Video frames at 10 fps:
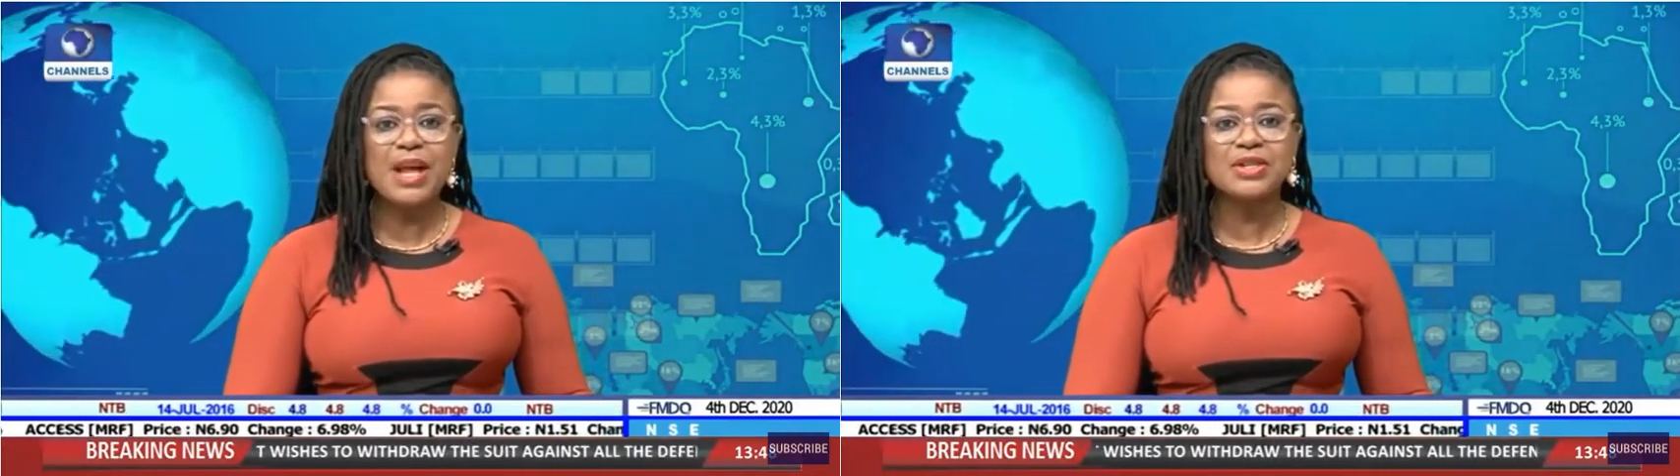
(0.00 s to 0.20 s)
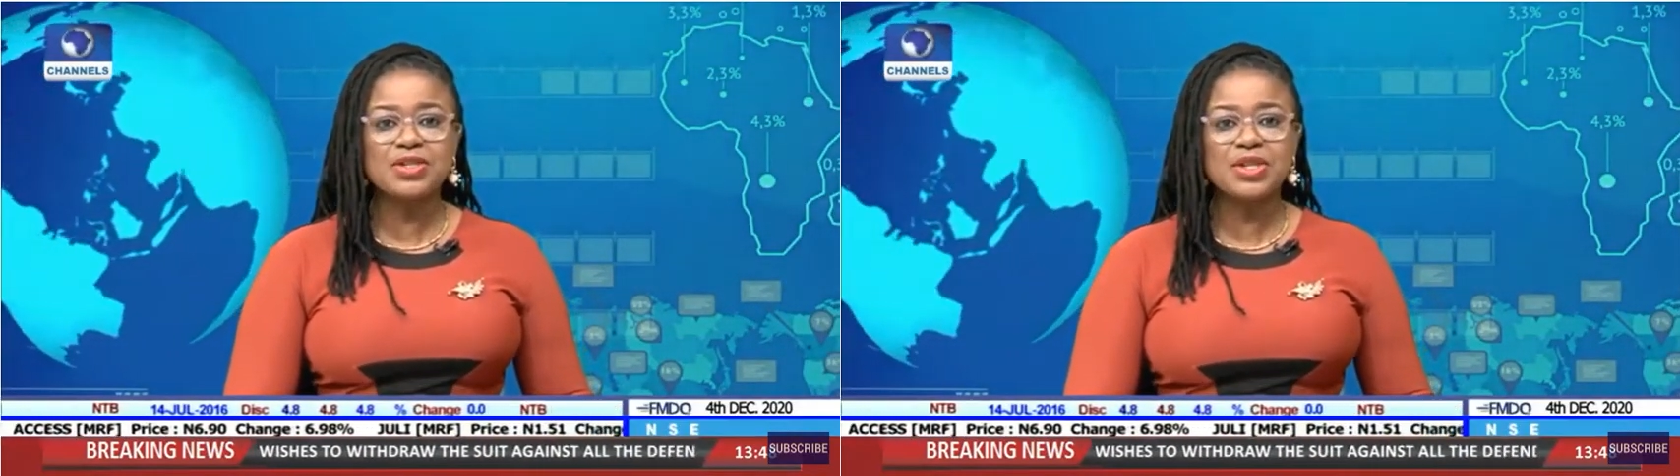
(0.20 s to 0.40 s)

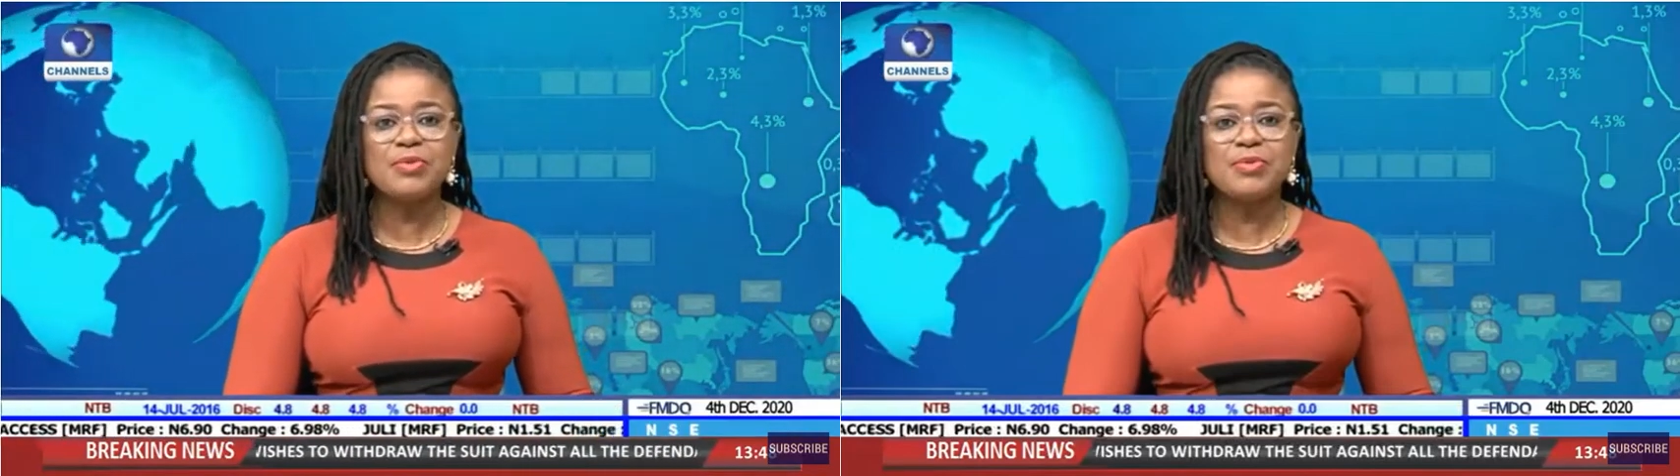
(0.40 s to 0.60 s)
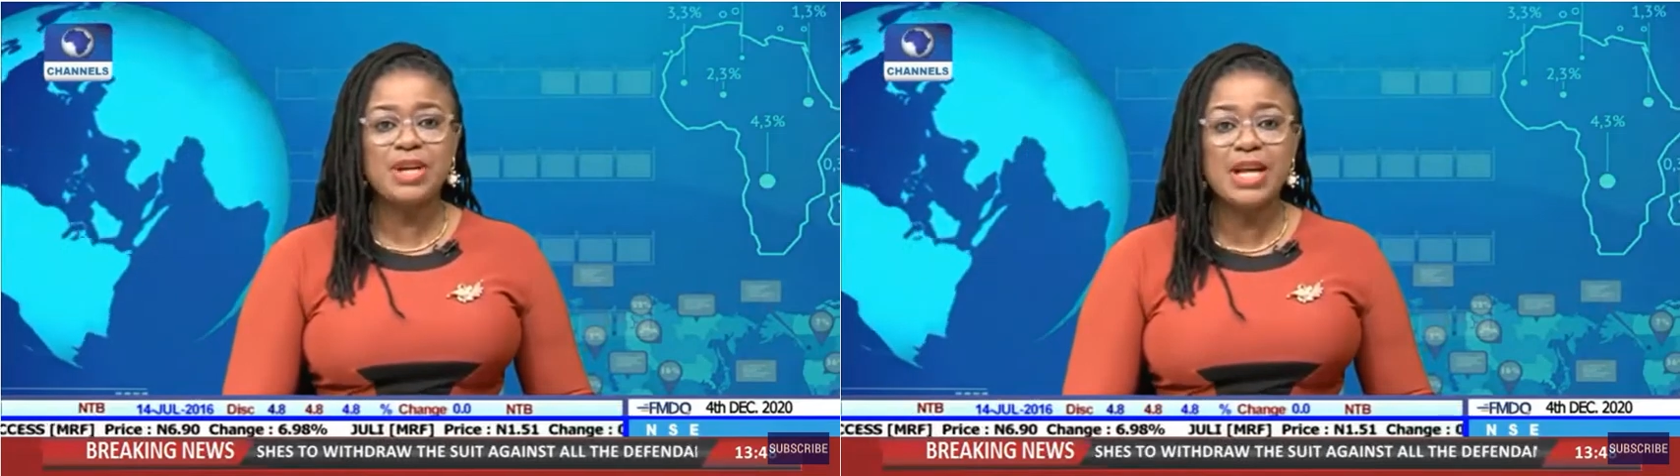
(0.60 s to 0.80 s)
is a
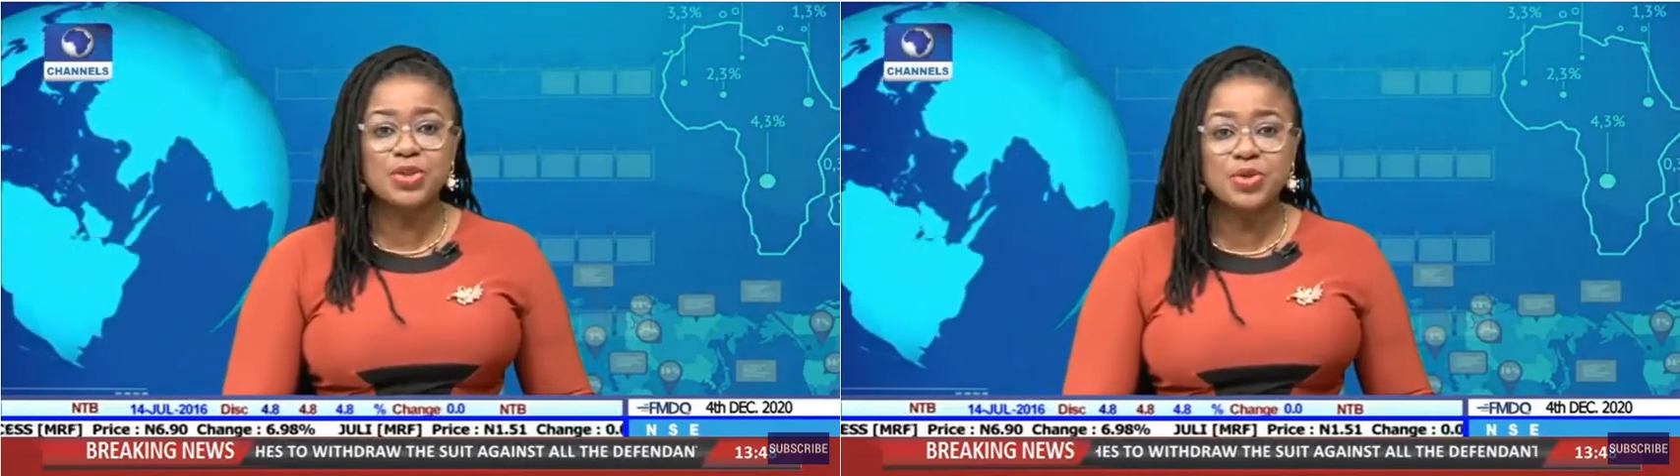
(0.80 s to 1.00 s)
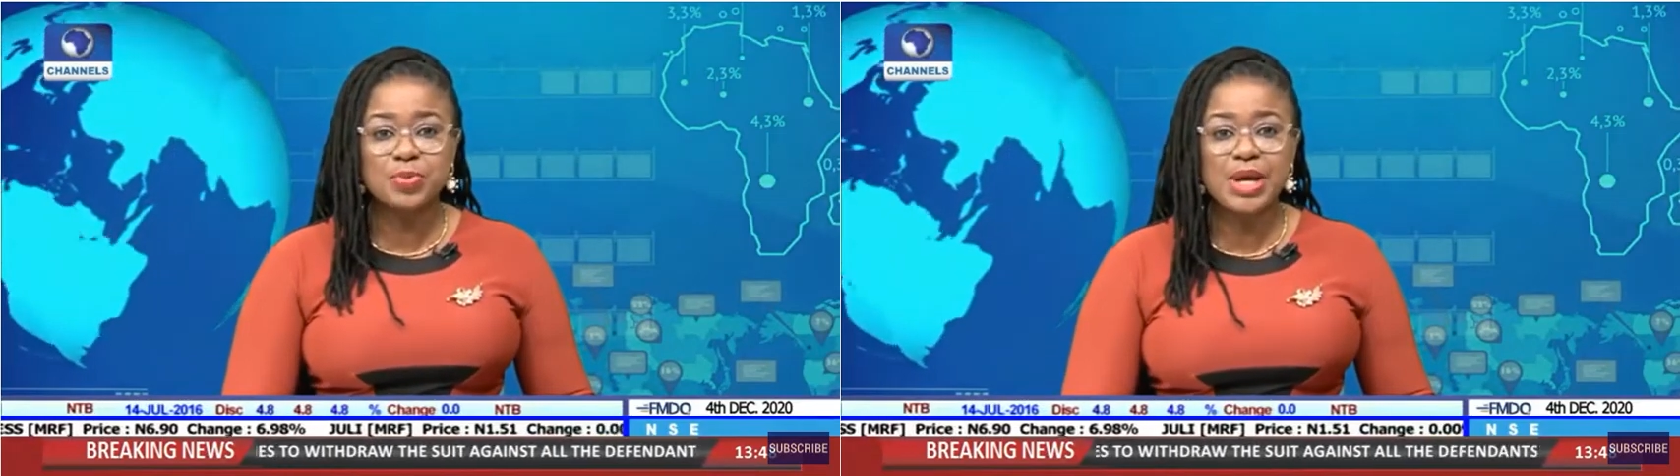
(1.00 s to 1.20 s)
flagship
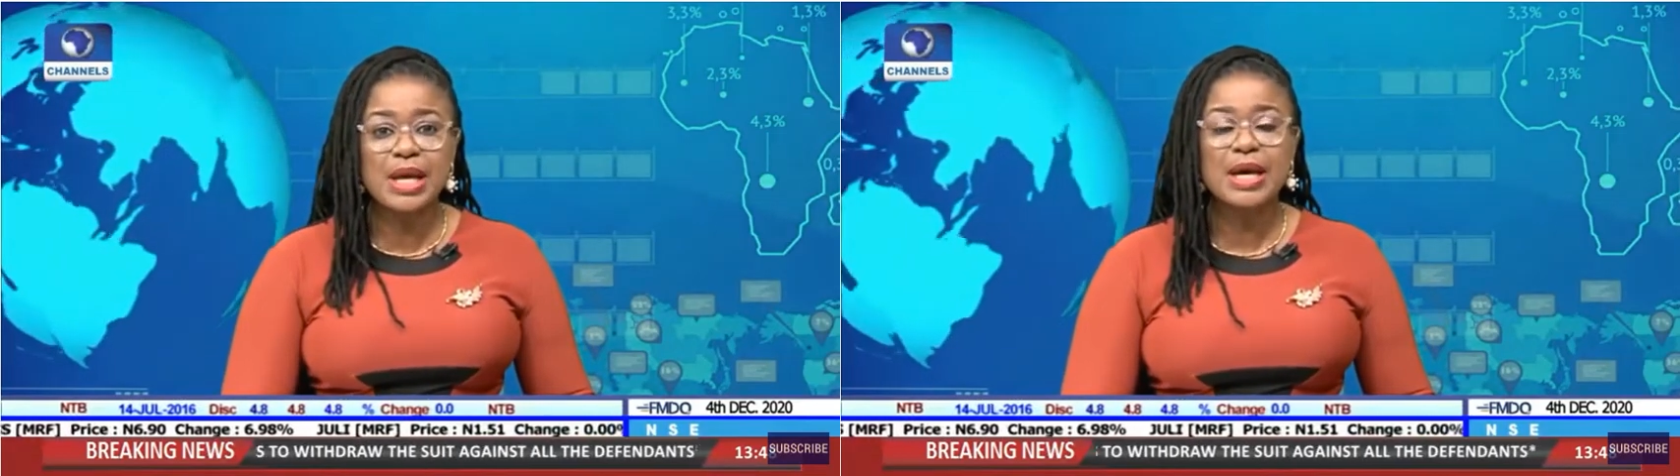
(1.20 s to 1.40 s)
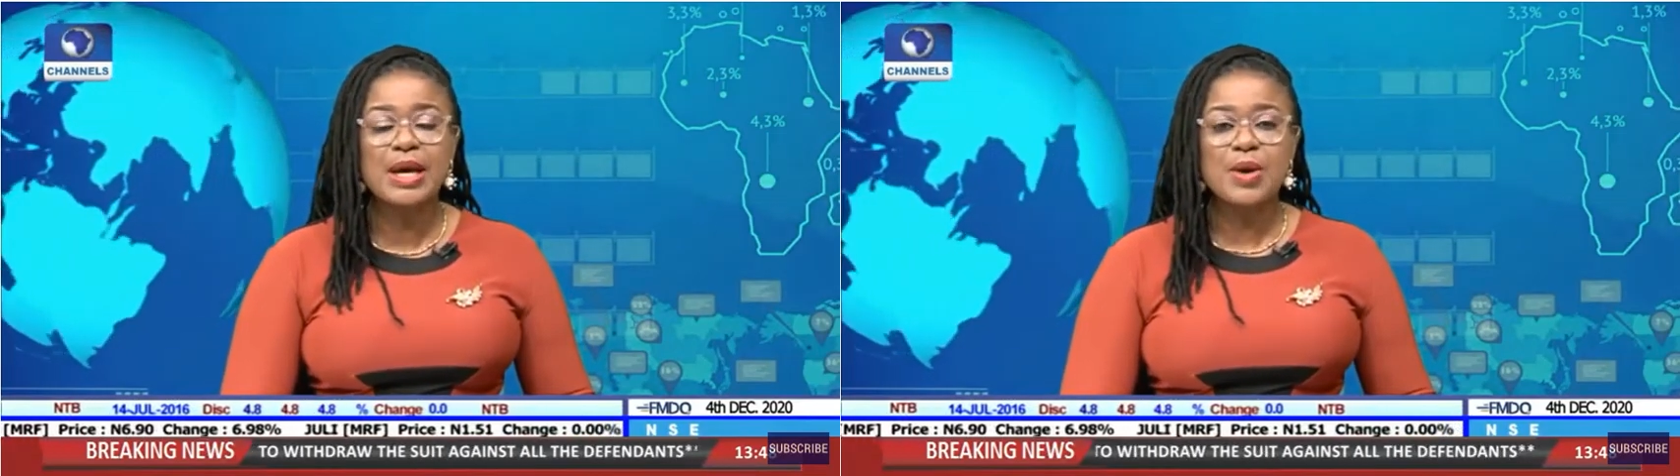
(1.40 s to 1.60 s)

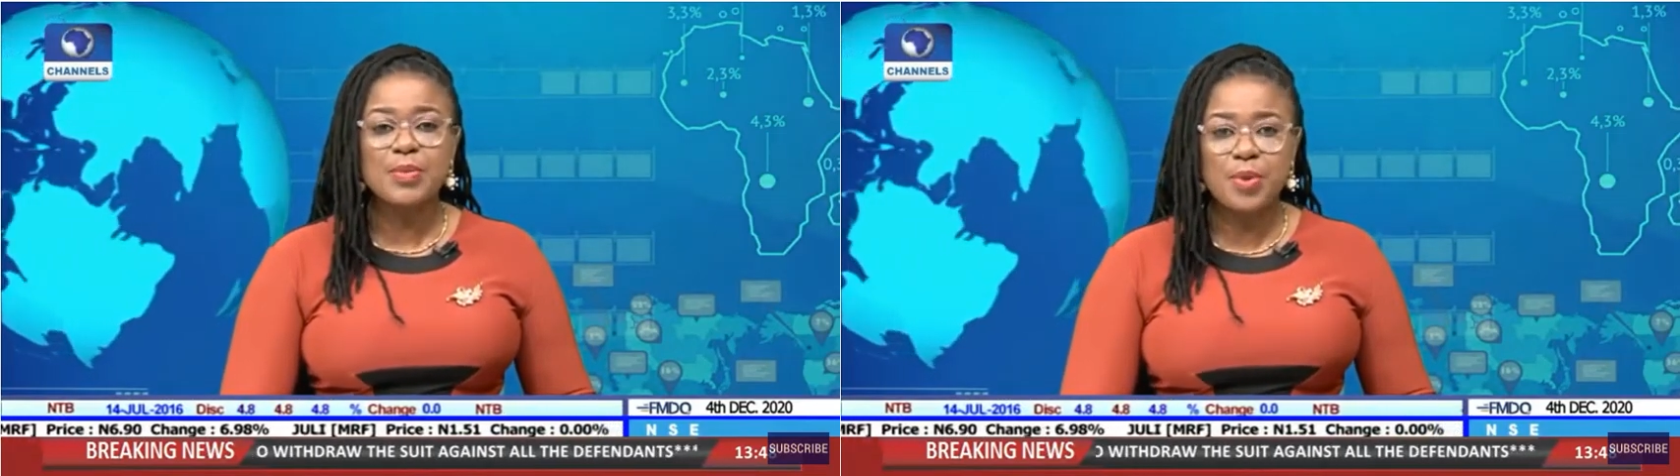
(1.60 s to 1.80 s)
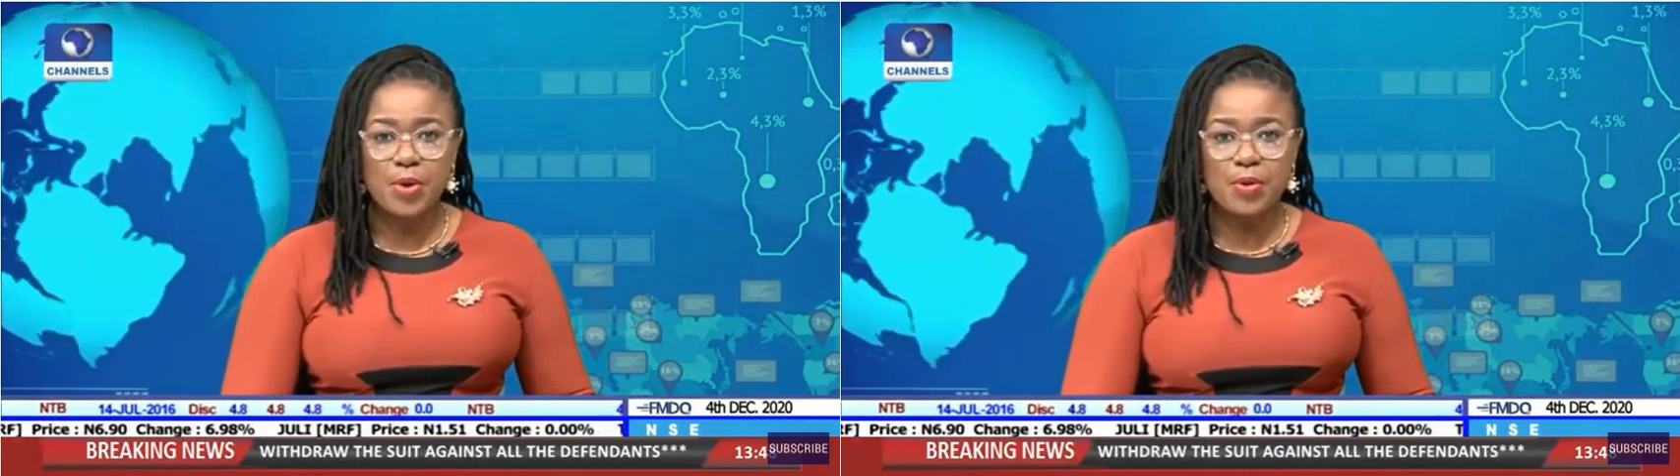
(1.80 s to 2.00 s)
philanthropic